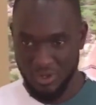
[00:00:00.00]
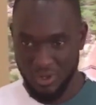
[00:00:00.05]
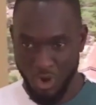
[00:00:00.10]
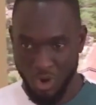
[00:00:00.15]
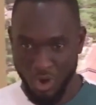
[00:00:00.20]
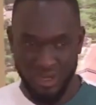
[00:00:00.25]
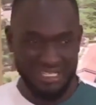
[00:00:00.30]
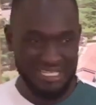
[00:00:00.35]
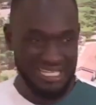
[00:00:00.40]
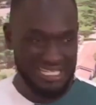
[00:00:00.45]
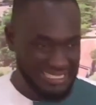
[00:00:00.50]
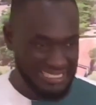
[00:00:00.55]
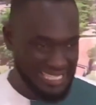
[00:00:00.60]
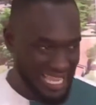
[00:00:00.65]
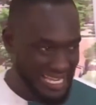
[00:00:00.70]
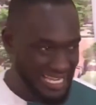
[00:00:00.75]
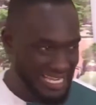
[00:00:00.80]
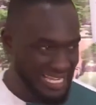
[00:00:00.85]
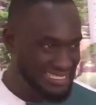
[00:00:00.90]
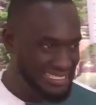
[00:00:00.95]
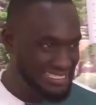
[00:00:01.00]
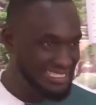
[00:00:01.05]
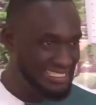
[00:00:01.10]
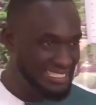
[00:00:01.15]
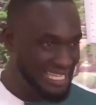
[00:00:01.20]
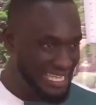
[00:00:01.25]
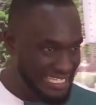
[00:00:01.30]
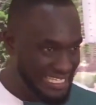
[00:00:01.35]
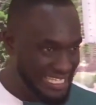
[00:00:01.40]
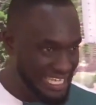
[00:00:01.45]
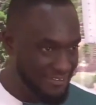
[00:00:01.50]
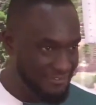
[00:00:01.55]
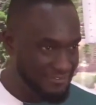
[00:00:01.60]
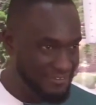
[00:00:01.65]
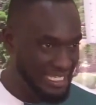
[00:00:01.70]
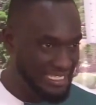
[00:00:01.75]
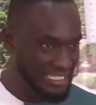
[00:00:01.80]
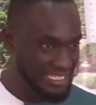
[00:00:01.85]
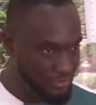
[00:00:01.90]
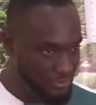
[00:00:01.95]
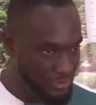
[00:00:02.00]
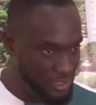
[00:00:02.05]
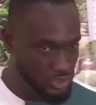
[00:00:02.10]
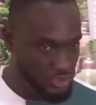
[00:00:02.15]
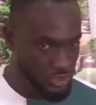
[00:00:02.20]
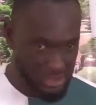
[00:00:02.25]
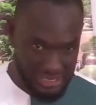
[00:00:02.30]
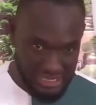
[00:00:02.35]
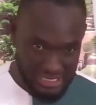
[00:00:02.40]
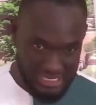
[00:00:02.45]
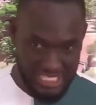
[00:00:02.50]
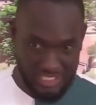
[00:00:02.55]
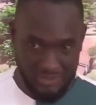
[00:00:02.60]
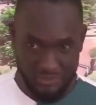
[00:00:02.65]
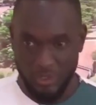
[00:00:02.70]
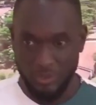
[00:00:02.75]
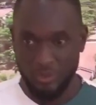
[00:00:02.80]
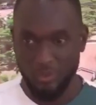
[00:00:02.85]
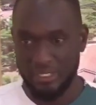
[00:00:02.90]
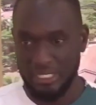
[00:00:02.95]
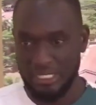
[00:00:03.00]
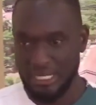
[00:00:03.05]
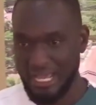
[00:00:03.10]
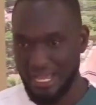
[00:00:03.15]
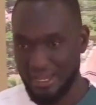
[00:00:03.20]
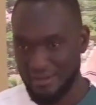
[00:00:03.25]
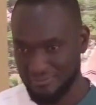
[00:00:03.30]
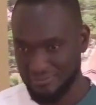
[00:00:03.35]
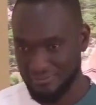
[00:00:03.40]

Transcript: on the talent, the gift, and the resources that we own and have.